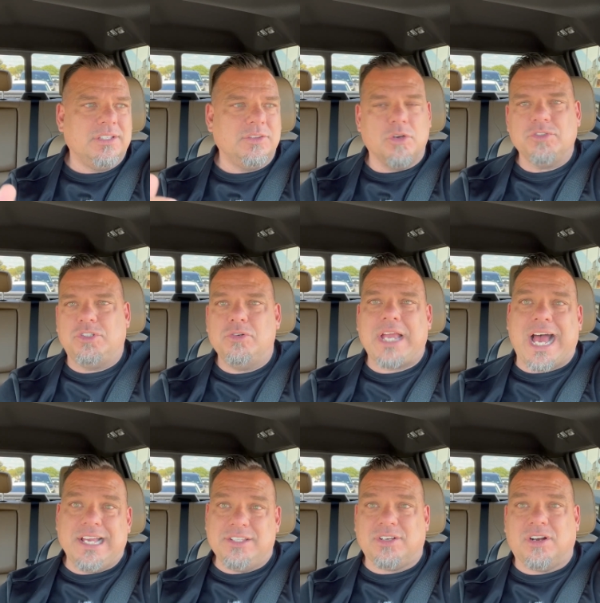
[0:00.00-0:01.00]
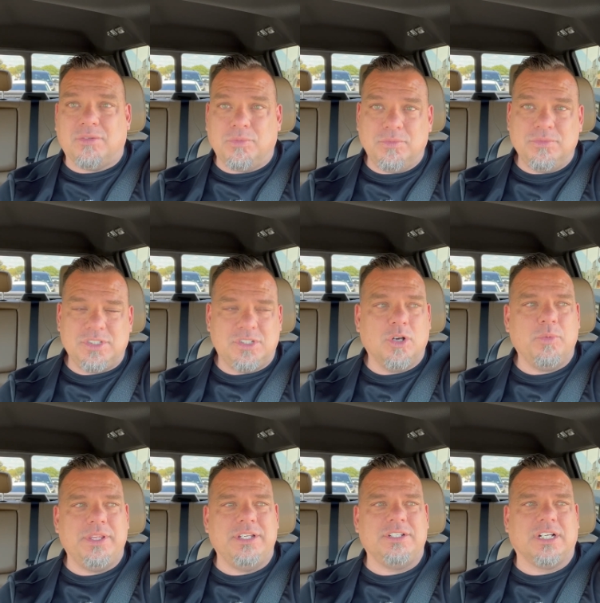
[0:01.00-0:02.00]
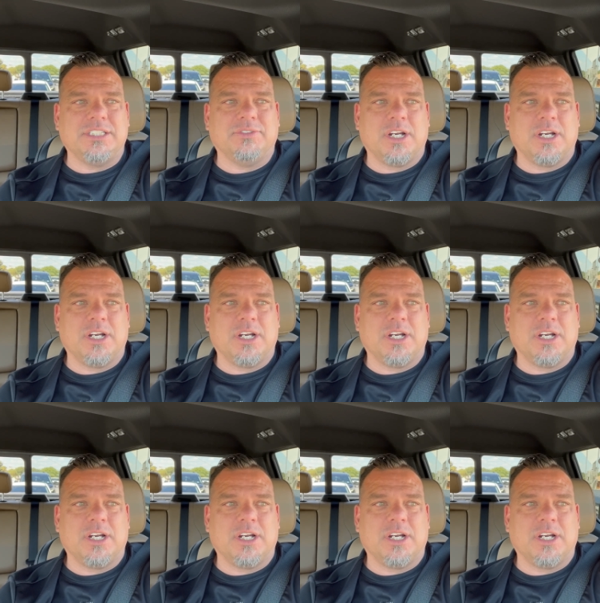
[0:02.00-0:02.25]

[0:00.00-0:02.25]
Those two guys are still with Inductive